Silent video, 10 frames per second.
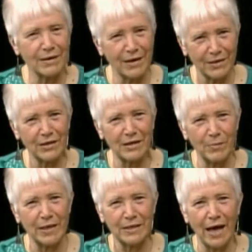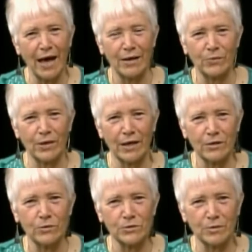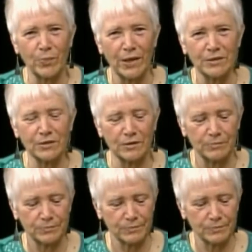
I think of my dad when I used a pencil.